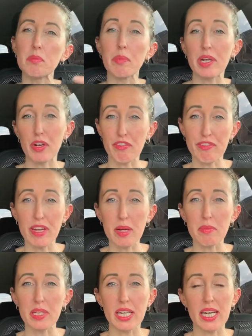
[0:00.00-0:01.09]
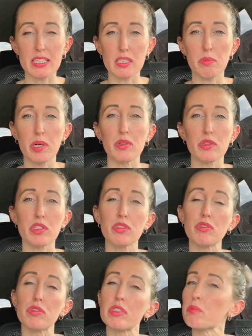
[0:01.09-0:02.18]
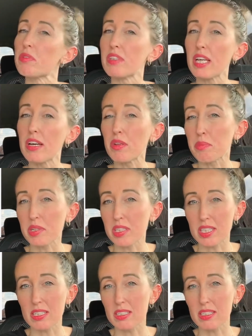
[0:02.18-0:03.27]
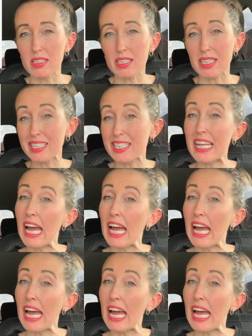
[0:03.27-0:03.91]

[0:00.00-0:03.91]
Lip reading: bigger family as opposed to some of the other princesses that didn't